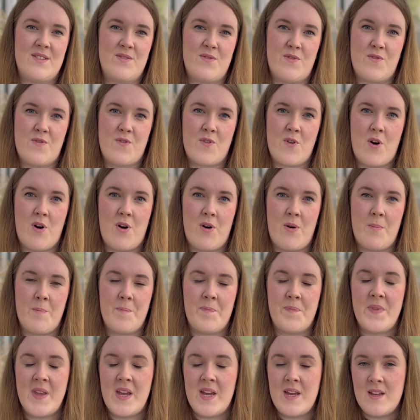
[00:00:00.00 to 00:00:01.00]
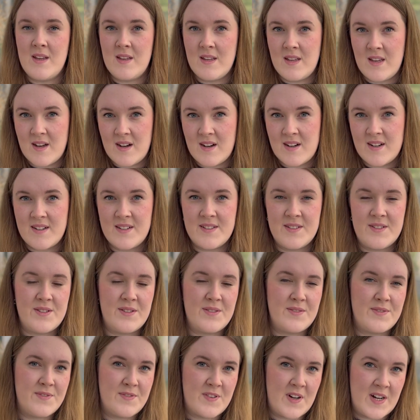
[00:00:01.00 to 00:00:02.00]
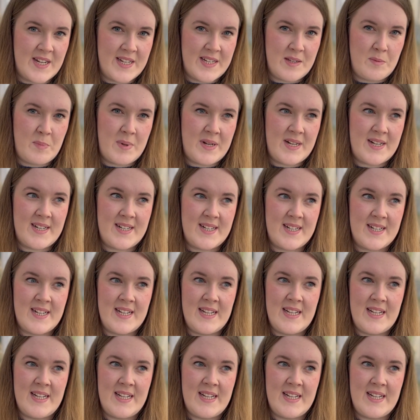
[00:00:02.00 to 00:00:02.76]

from yarn, fibre,